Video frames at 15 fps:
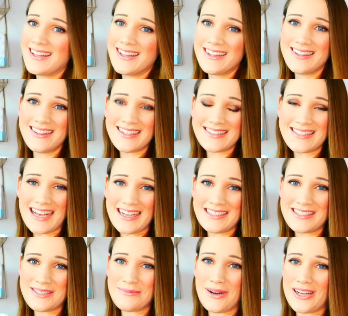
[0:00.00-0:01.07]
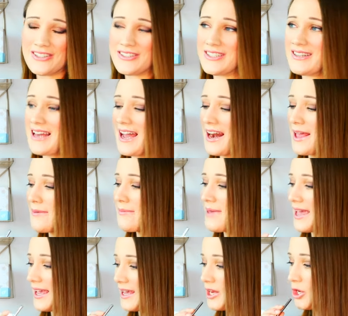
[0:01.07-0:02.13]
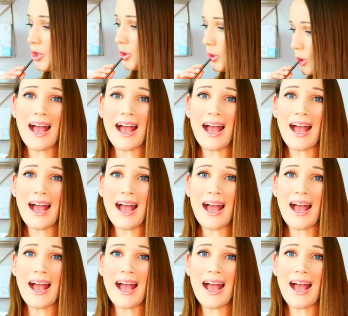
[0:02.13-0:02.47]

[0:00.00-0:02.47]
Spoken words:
this iced matcha that I made.